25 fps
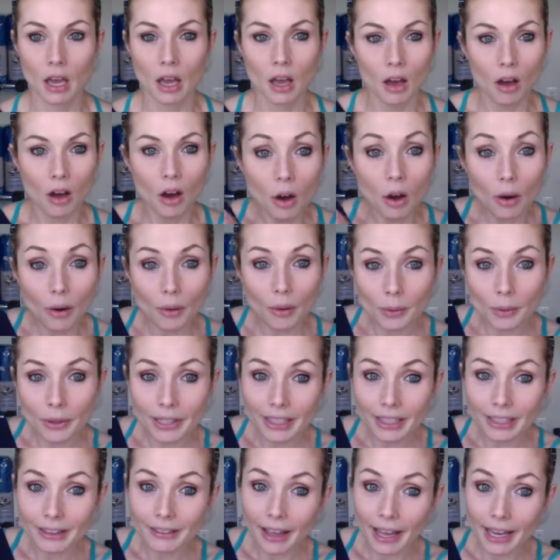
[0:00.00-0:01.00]
oh, I
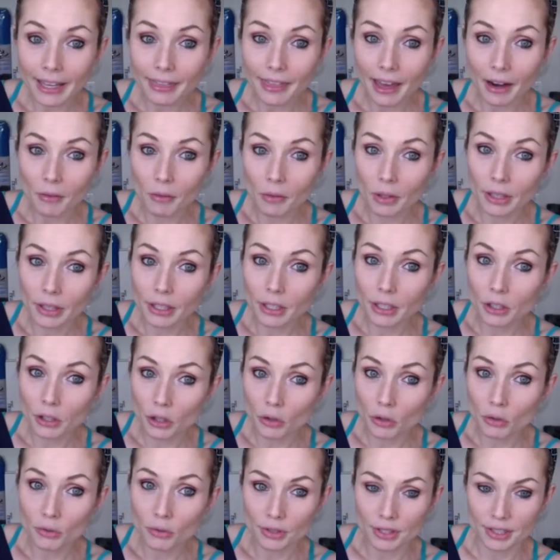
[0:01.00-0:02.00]
really like that really
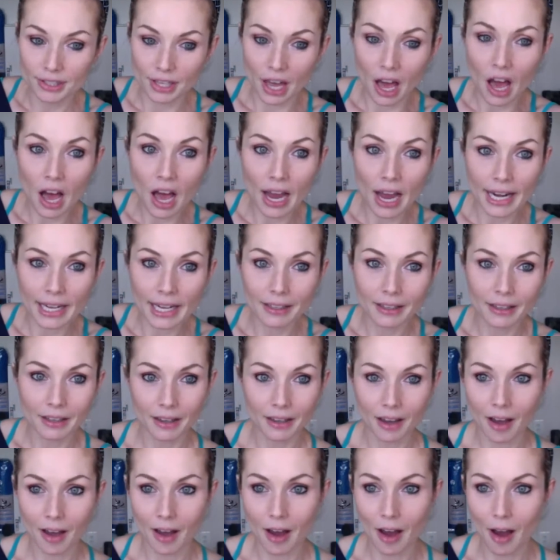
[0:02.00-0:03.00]
cute sign.
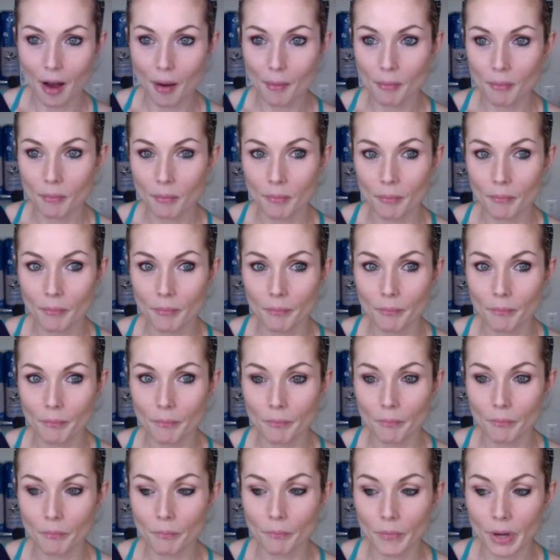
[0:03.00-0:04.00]

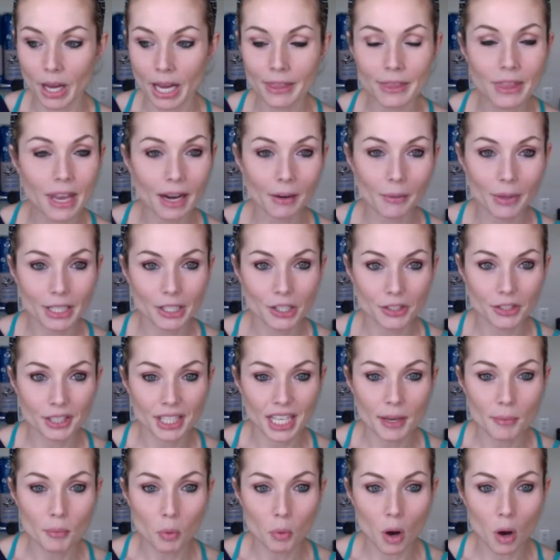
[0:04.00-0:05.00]
And then I would just
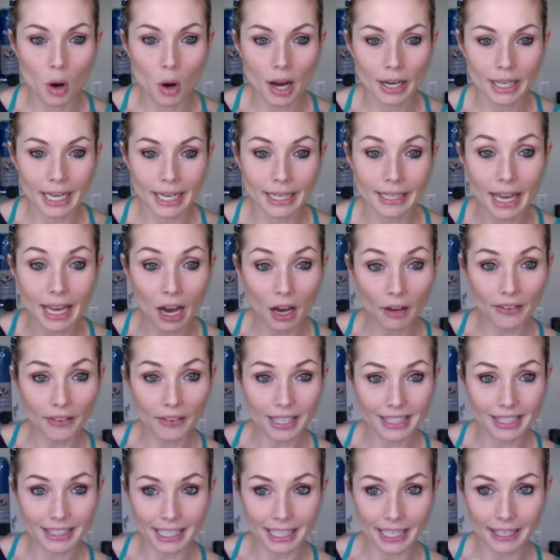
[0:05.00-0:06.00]
keep walking. Now if I
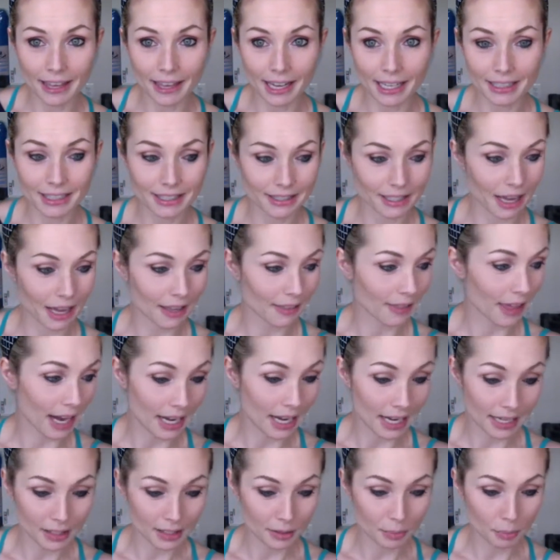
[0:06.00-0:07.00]
see that
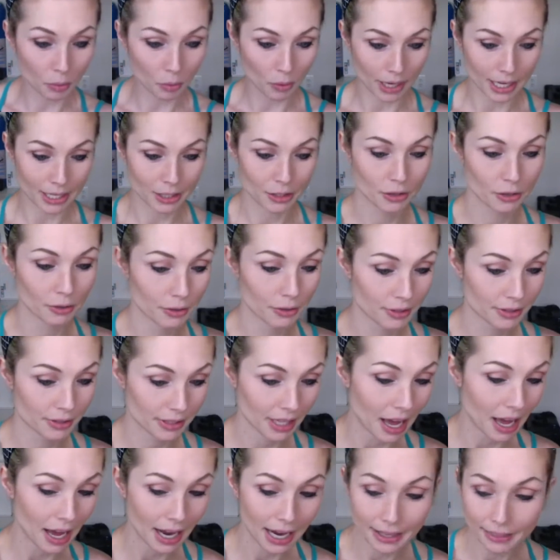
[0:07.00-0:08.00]
inspirational
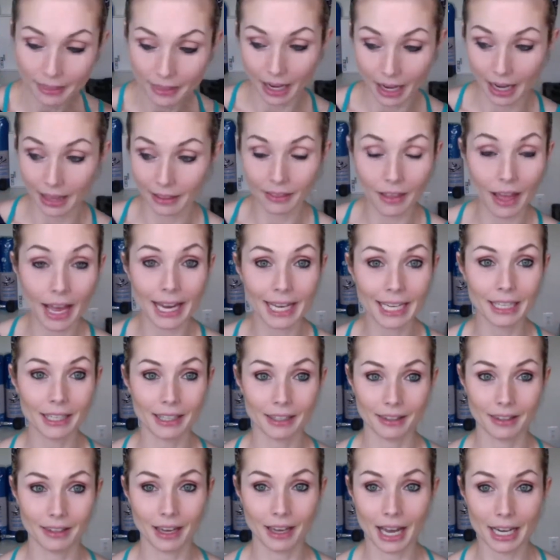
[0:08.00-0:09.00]
sign that I like,
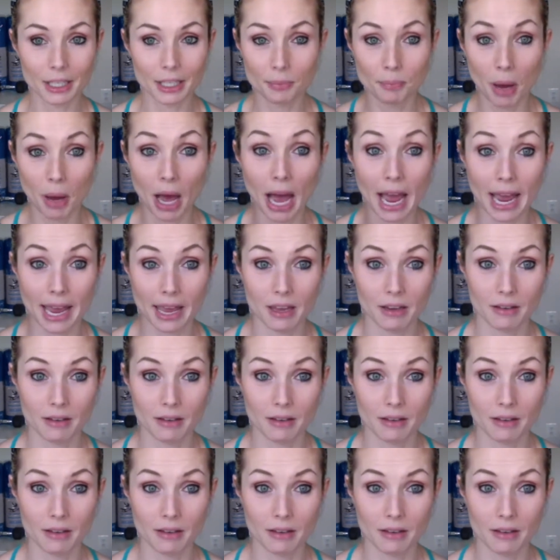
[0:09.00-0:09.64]
I just buy it.